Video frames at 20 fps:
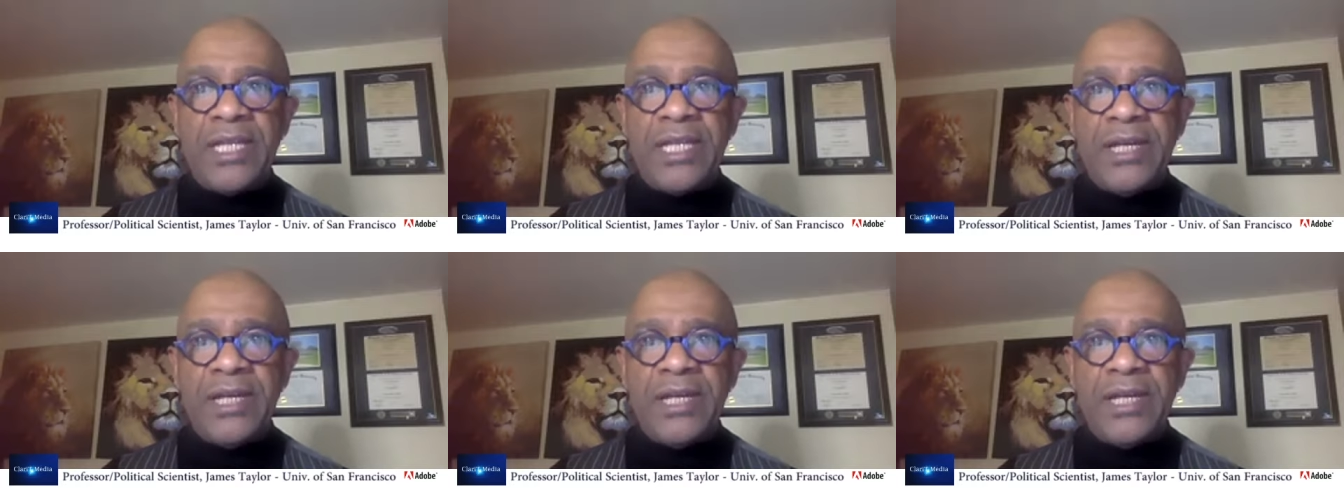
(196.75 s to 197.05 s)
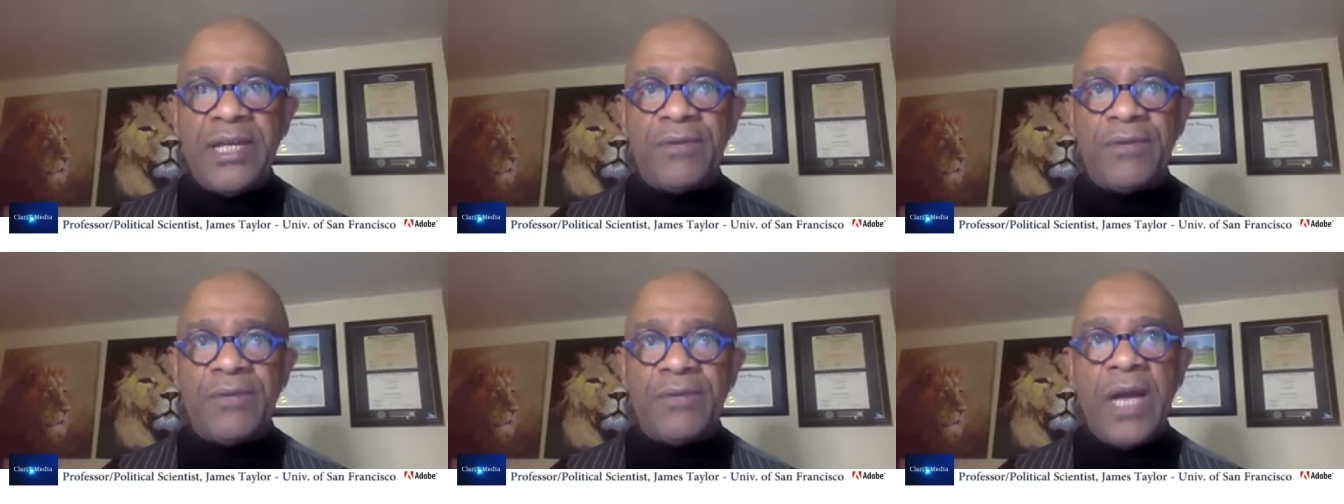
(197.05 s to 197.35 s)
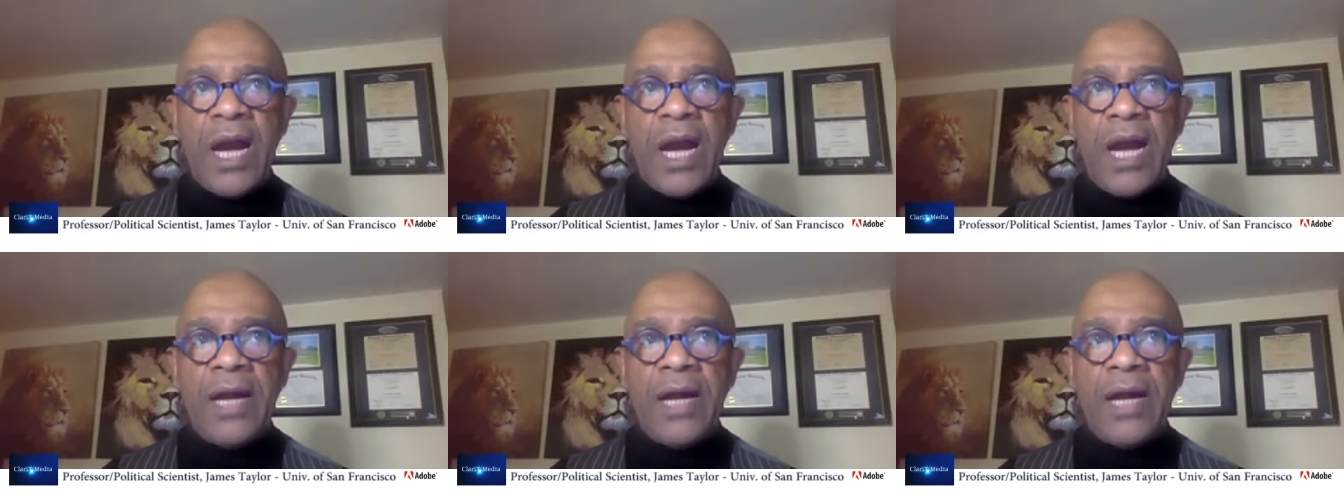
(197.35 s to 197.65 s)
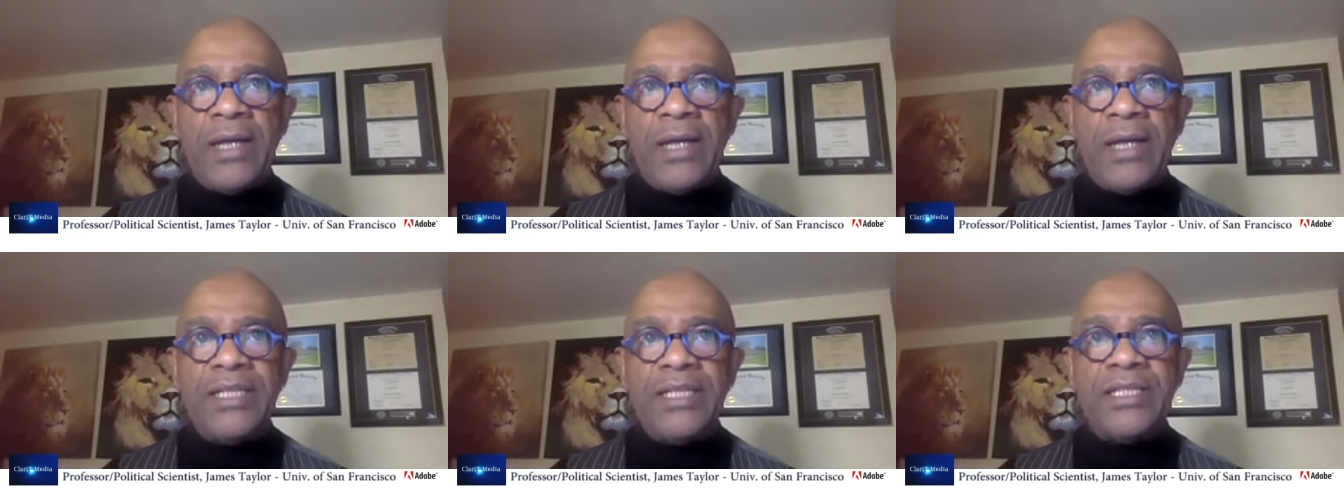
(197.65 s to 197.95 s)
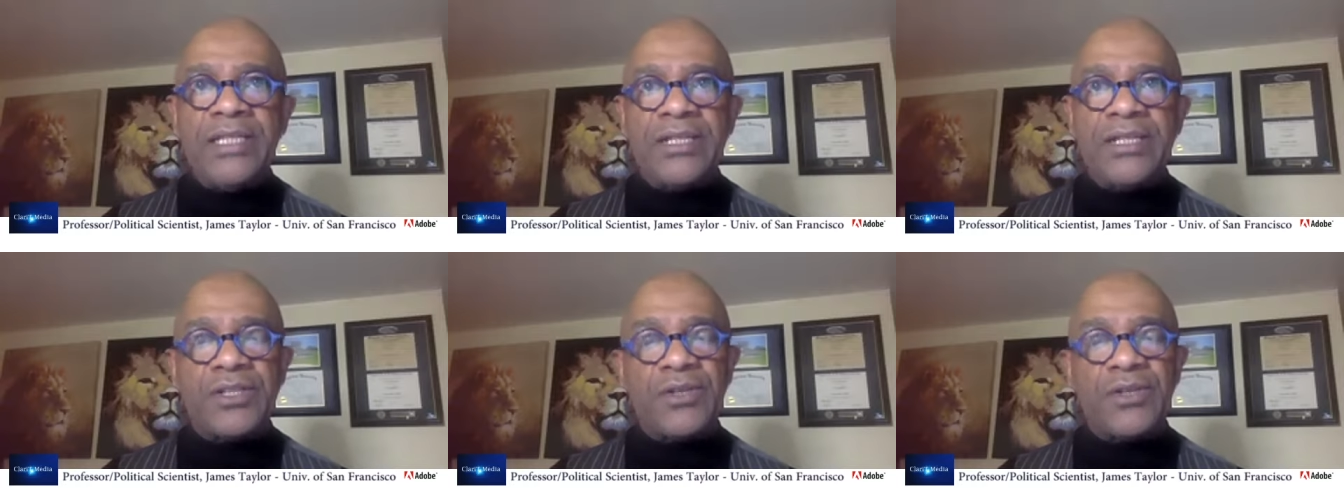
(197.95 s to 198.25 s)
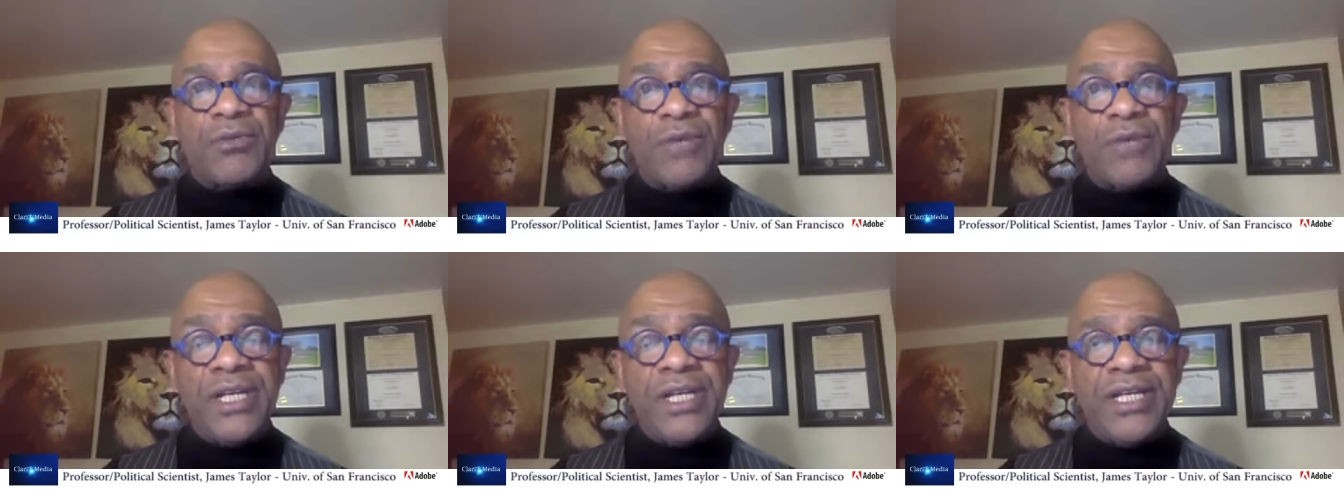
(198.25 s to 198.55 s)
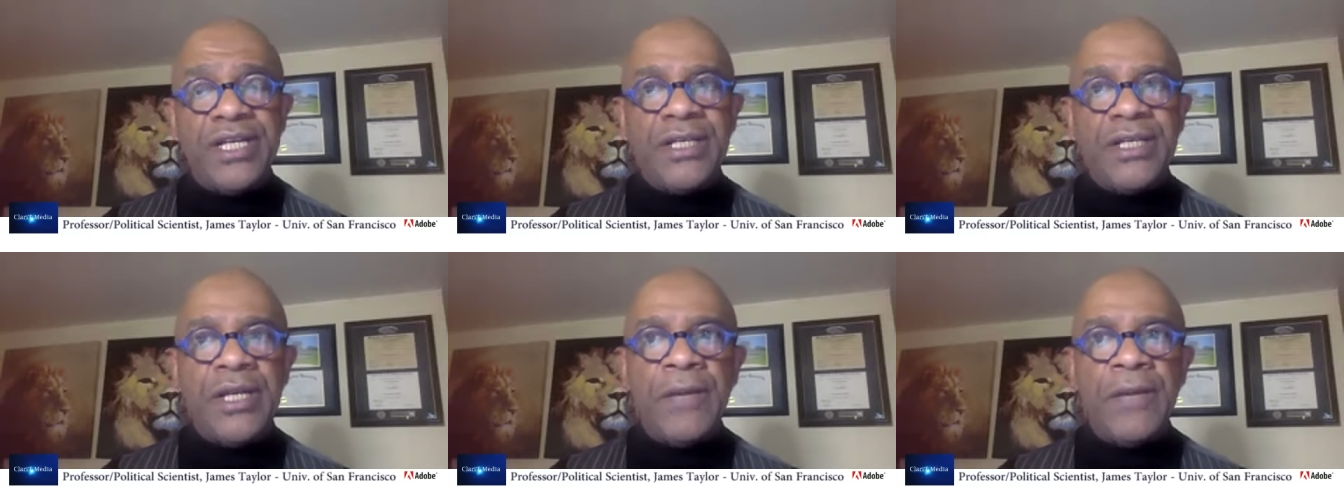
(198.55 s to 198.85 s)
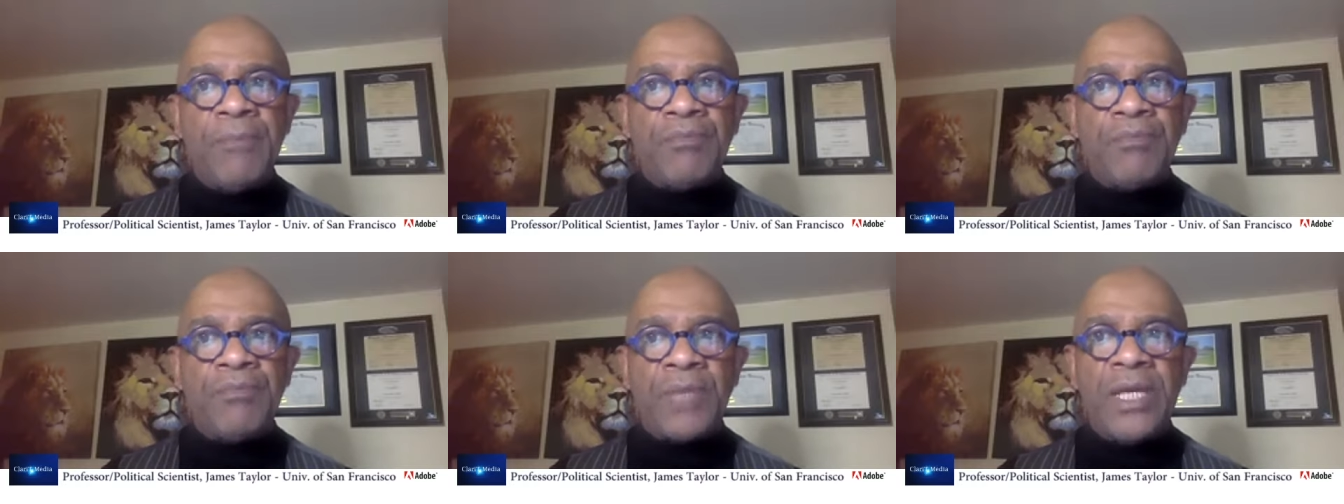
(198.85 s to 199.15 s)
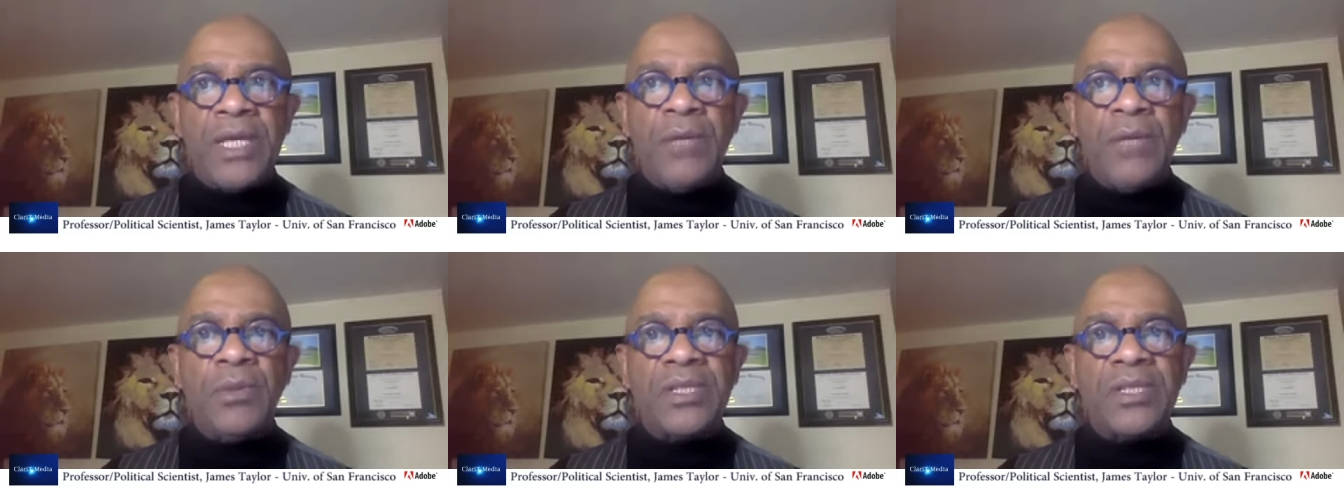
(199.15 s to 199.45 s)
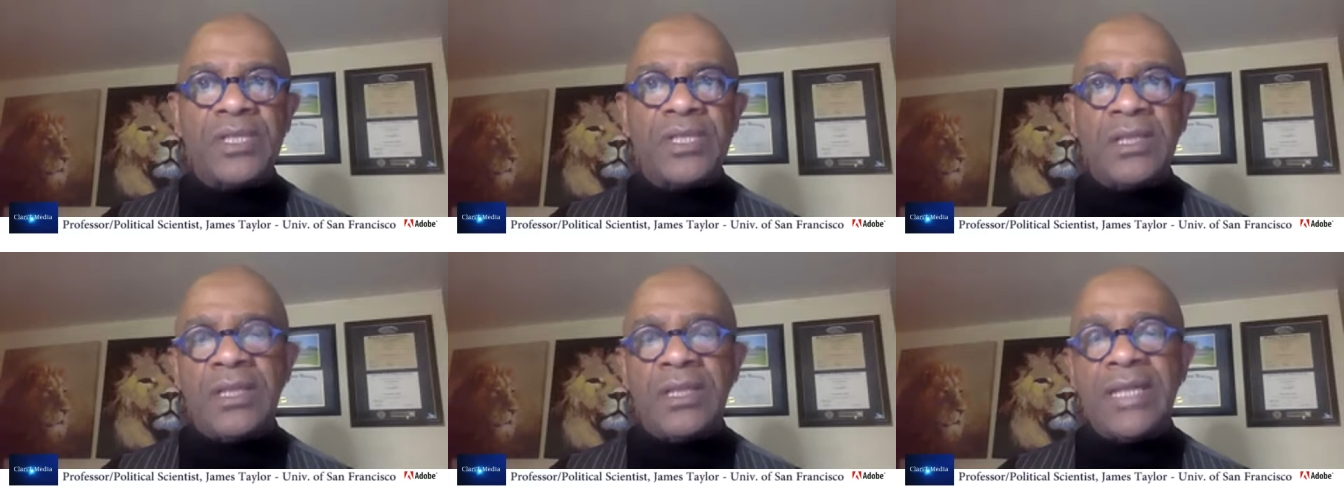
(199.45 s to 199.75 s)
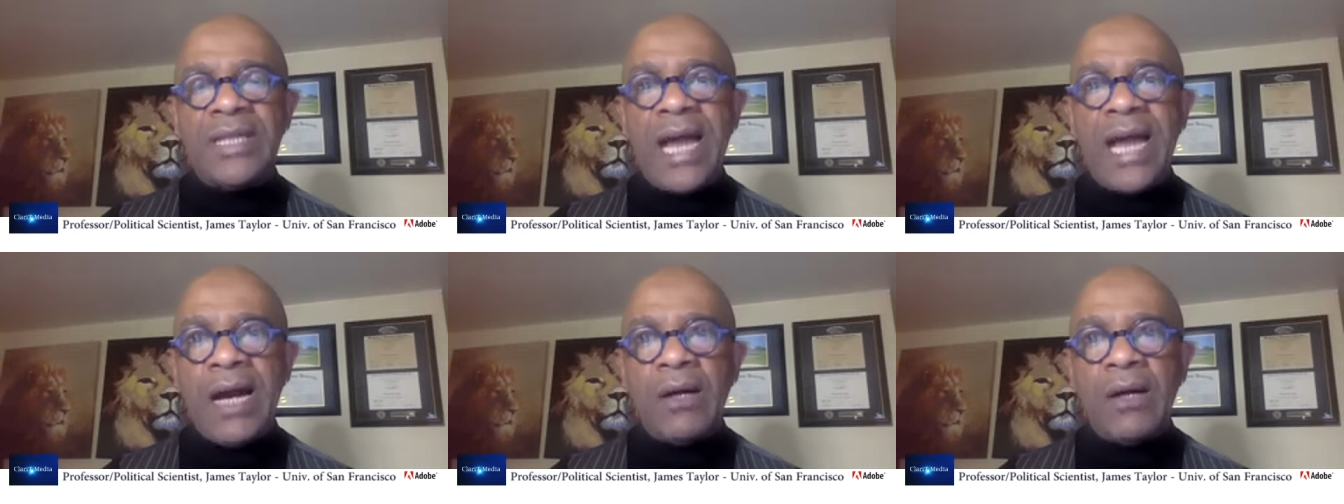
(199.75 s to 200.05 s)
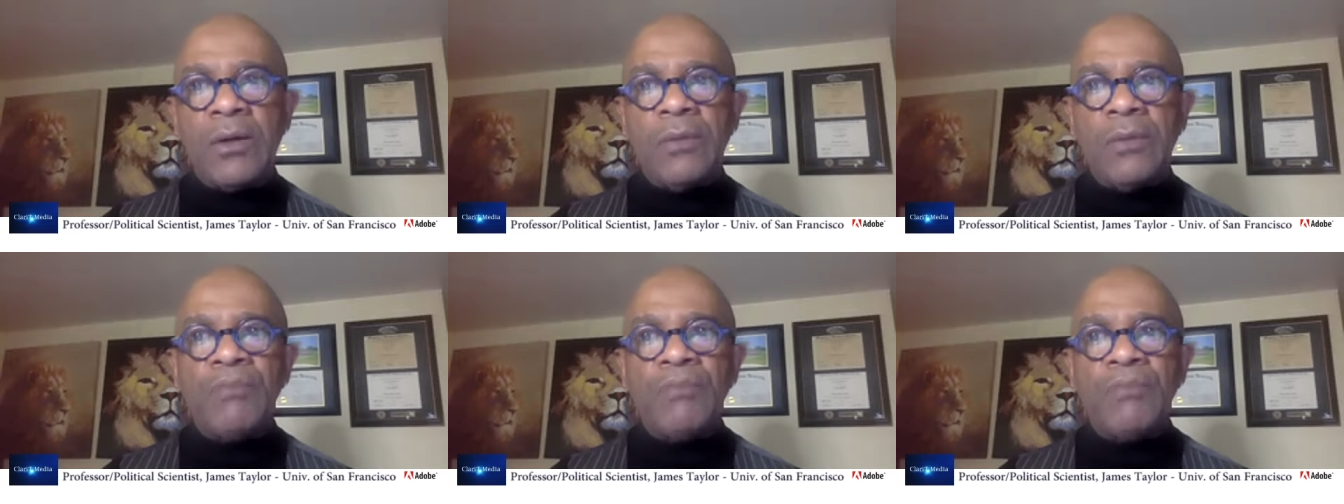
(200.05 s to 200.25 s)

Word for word: Even if uh, he disagreed, he would still allow